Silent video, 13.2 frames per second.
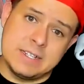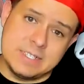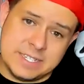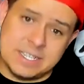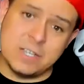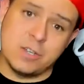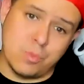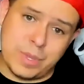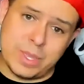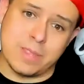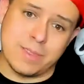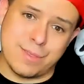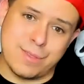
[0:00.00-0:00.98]
deal
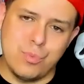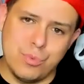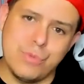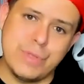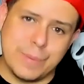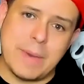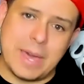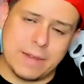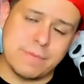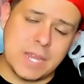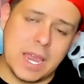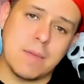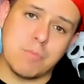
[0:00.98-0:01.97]
with the amount
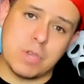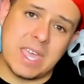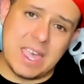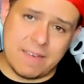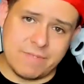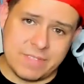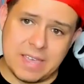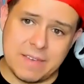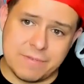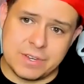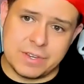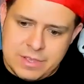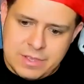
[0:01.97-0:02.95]
of time we have
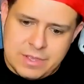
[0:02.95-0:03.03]
left.